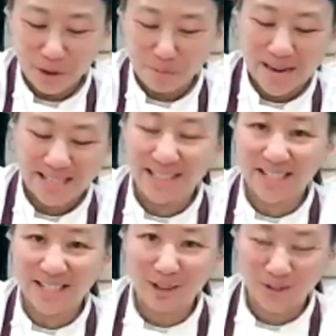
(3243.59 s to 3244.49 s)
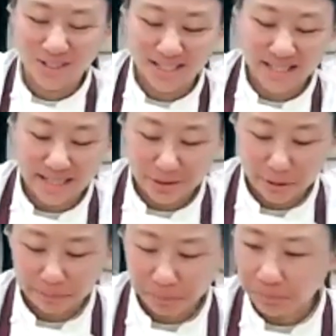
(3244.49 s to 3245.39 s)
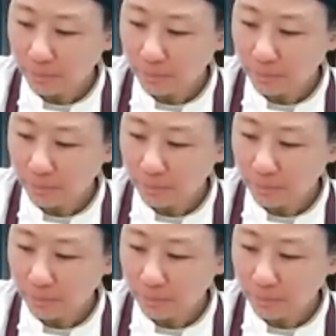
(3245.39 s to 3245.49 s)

they're baked this closely together.